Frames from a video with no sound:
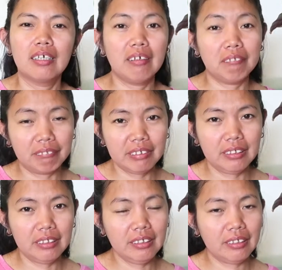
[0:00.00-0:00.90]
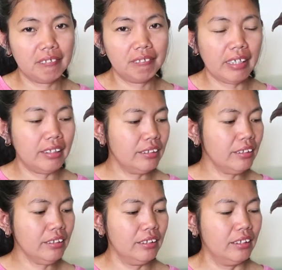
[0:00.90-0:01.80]
Raffaelli
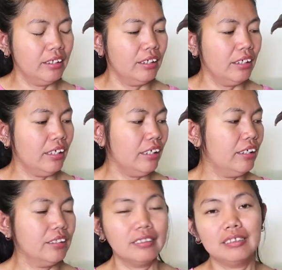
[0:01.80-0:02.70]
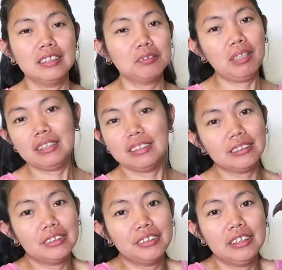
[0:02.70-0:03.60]
Raffaelli and this plant
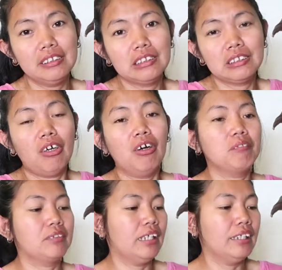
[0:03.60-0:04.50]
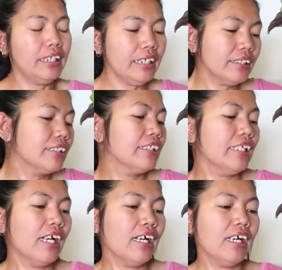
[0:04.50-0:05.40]
is a genus of
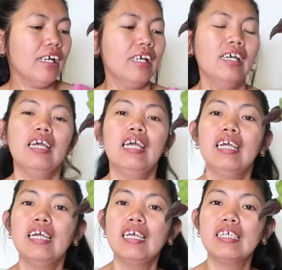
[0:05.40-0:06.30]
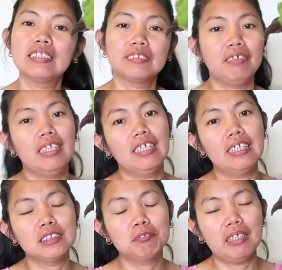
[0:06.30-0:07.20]
Calathea as well
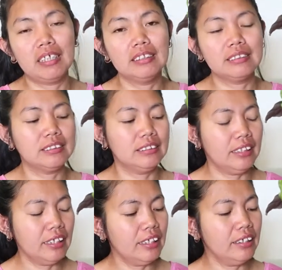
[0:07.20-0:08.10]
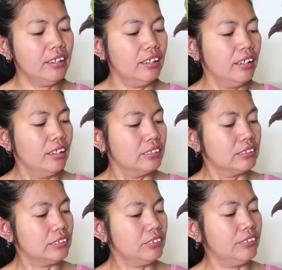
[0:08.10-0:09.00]
as Marantaceae
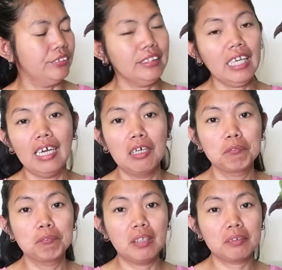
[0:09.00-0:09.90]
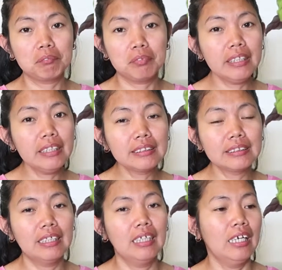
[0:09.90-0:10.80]
so yeah but
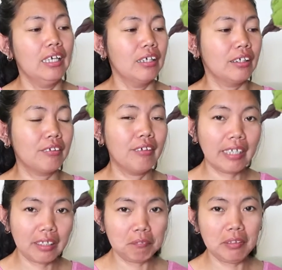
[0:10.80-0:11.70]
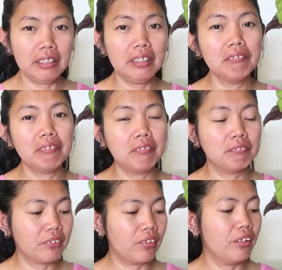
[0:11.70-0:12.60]
please correct me if
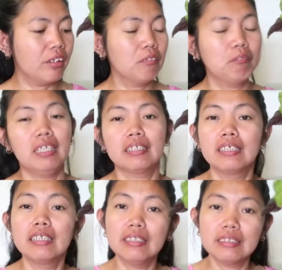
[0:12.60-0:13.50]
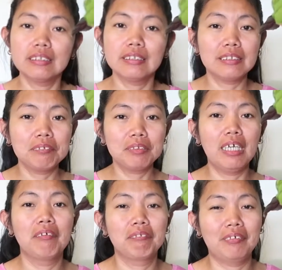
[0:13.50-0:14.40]
I'm wrong but here's the trivia